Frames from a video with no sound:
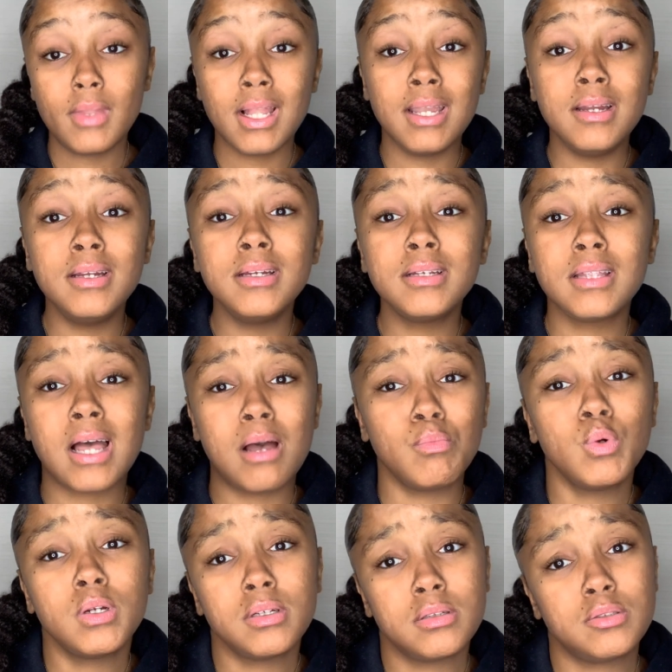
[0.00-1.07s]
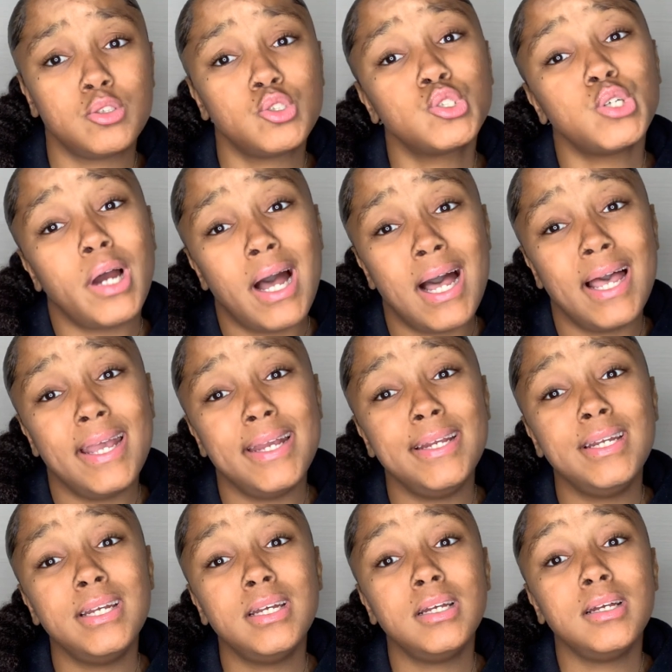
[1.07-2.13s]
and I'm gonna try
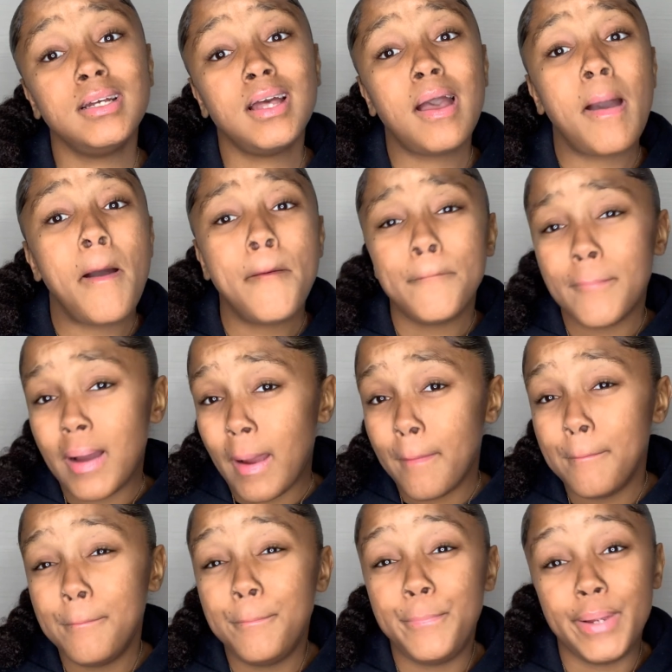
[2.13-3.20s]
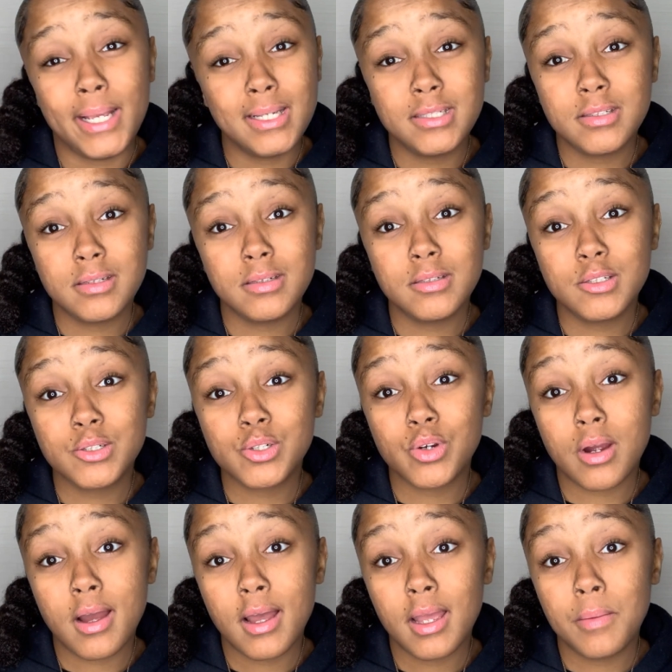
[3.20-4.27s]
my best to
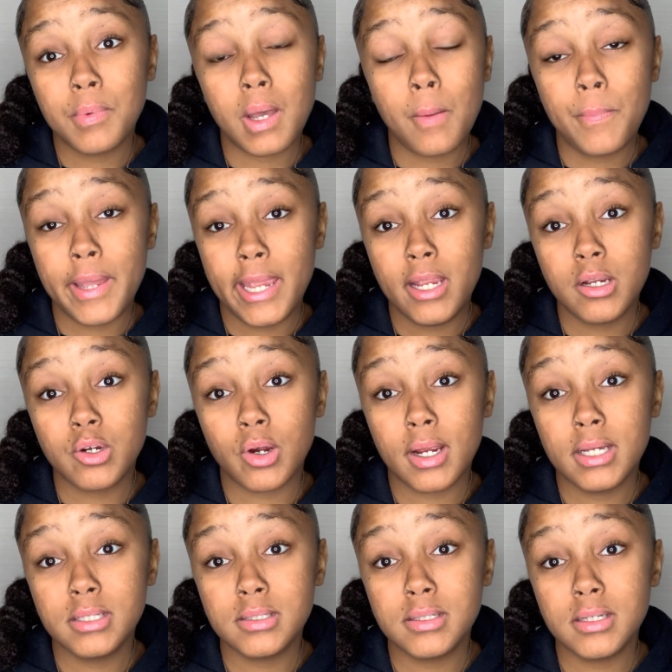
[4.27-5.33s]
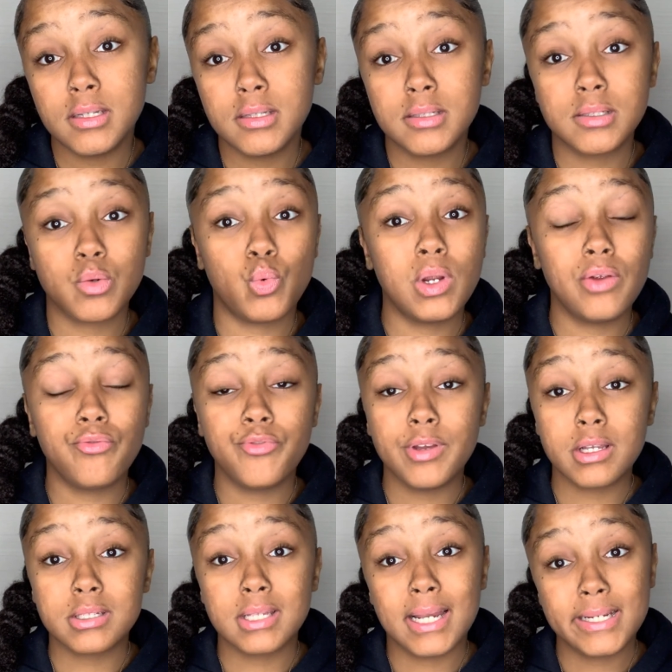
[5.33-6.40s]
describe a pain crisis, what it
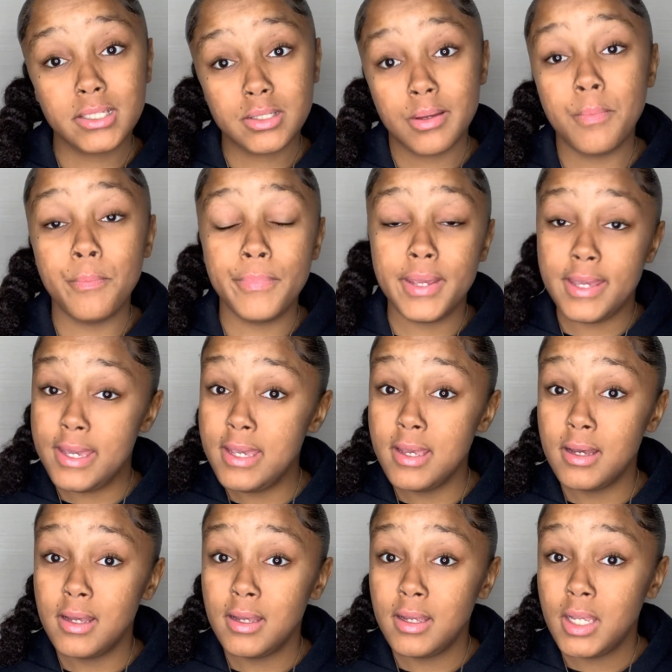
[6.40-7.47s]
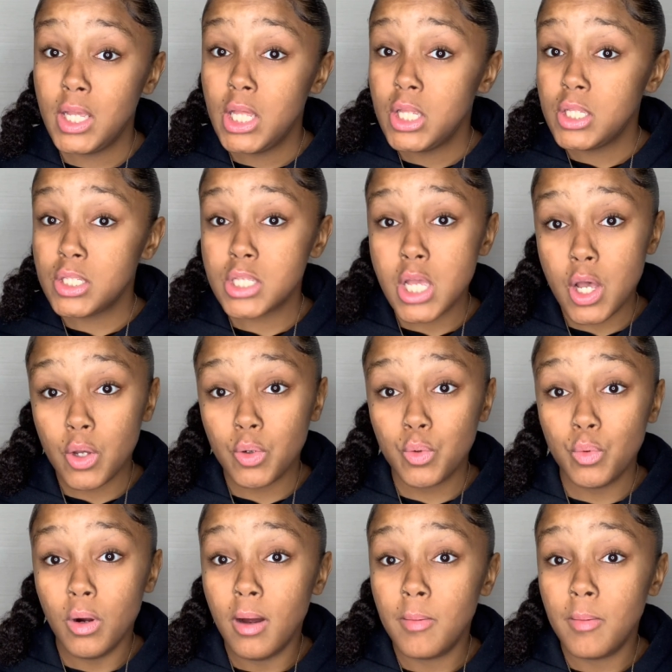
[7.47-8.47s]
feels like to me. So